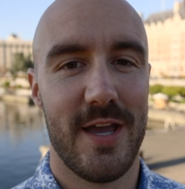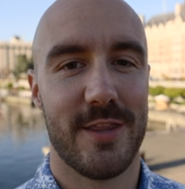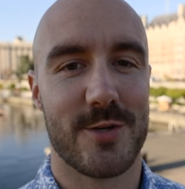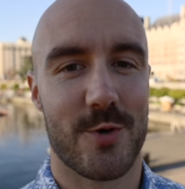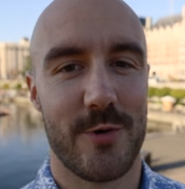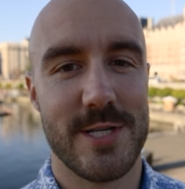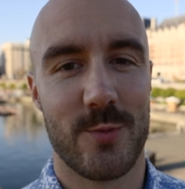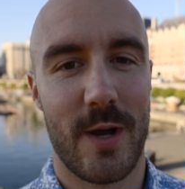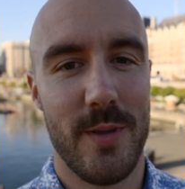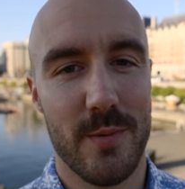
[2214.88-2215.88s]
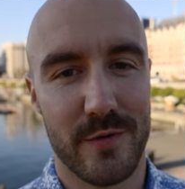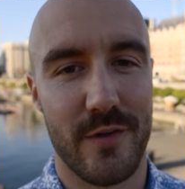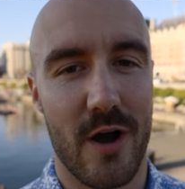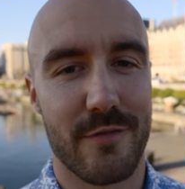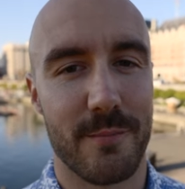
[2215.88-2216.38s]
There's a reason why people
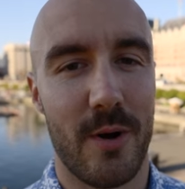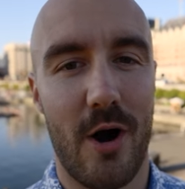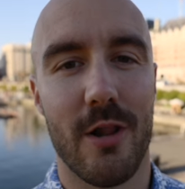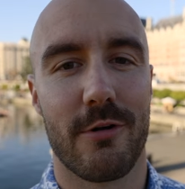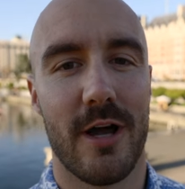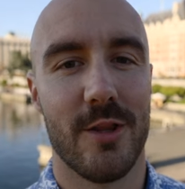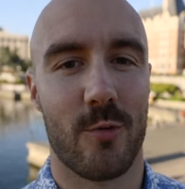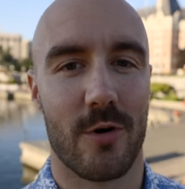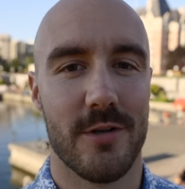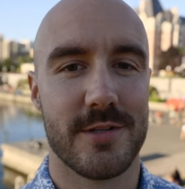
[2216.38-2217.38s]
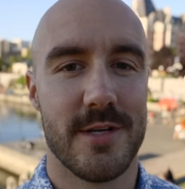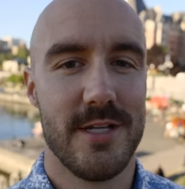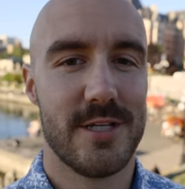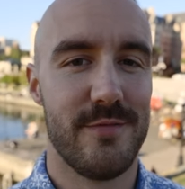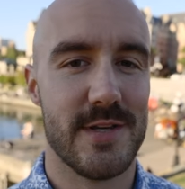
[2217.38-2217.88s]
flock from all around the world
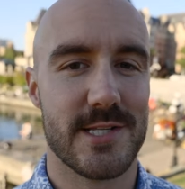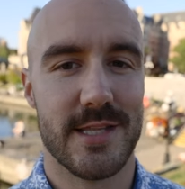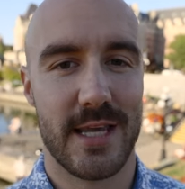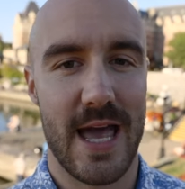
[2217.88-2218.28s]
to visit the